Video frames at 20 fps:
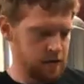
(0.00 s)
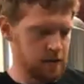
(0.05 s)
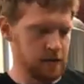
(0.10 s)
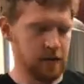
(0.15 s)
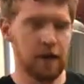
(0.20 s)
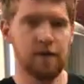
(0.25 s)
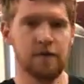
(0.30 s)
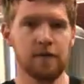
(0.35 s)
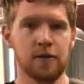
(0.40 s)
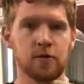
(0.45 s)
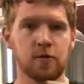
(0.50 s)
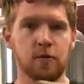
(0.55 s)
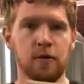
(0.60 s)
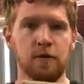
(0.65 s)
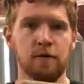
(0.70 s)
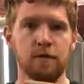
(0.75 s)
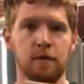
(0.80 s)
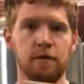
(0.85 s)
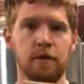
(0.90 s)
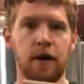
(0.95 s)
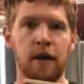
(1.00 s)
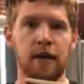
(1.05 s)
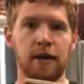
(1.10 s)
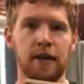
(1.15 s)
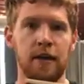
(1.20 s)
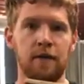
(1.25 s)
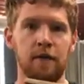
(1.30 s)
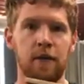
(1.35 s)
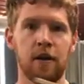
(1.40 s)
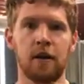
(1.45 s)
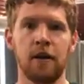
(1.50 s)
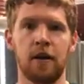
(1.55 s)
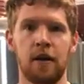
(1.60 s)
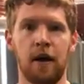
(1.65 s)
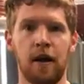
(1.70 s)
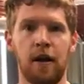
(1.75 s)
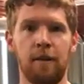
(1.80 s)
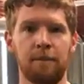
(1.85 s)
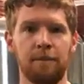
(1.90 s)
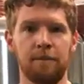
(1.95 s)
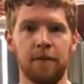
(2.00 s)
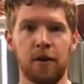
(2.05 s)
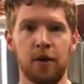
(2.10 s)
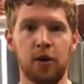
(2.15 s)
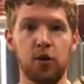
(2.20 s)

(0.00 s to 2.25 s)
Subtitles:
They have such wonderful writing down there.